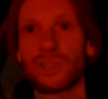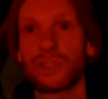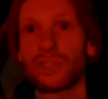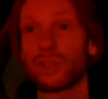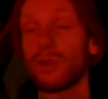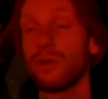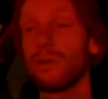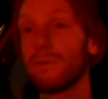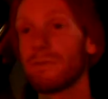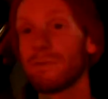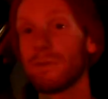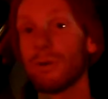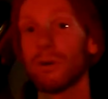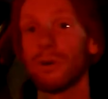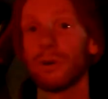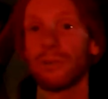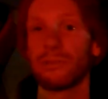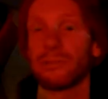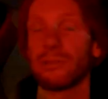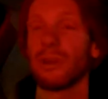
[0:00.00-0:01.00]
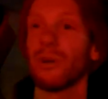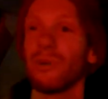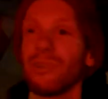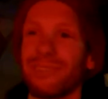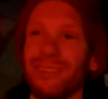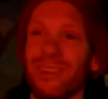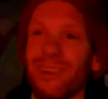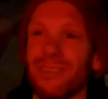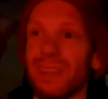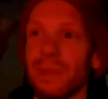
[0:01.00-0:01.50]
2.4, so
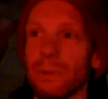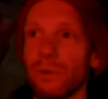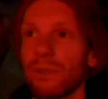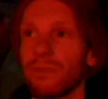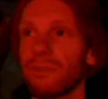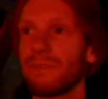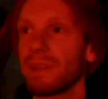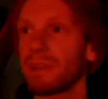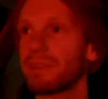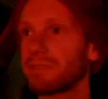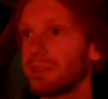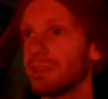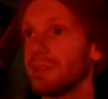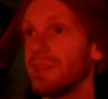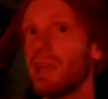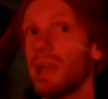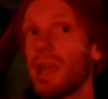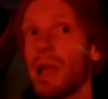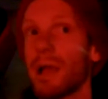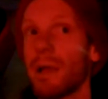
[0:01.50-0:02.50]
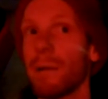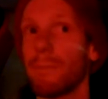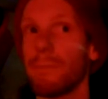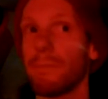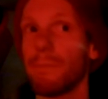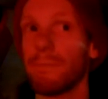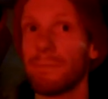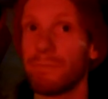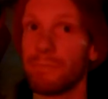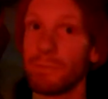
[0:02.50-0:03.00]
it's not really worth fixing
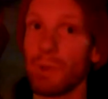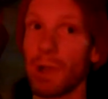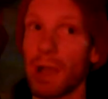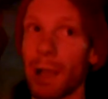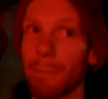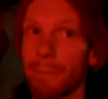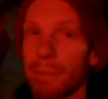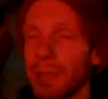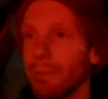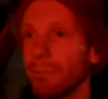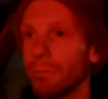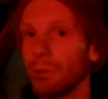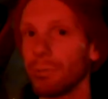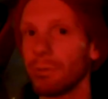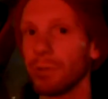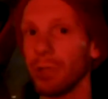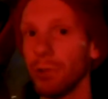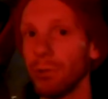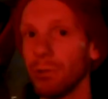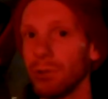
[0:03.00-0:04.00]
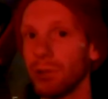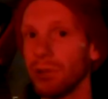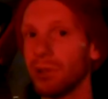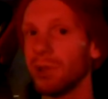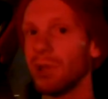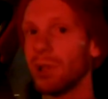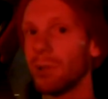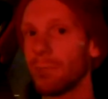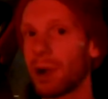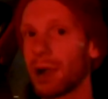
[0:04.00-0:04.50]
at BMW.
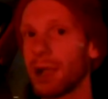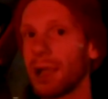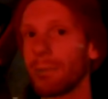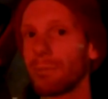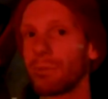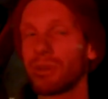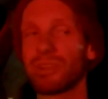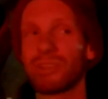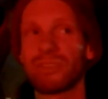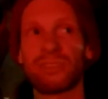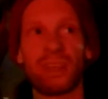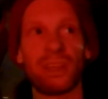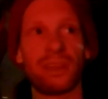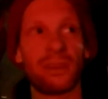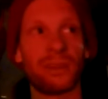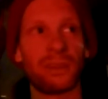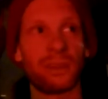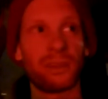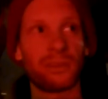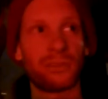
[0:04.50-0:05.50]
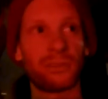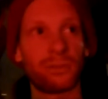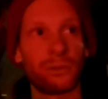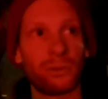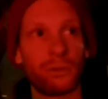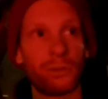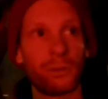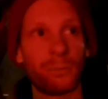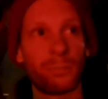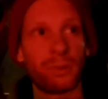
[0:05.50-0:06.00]
But I am going to send it
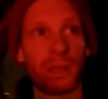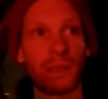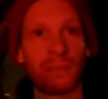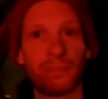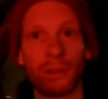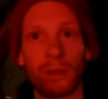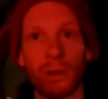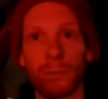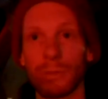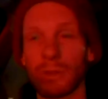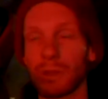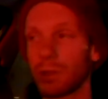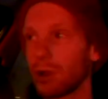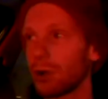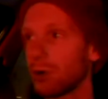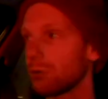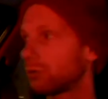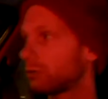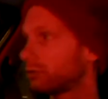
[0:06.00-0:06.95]
to the place and on the go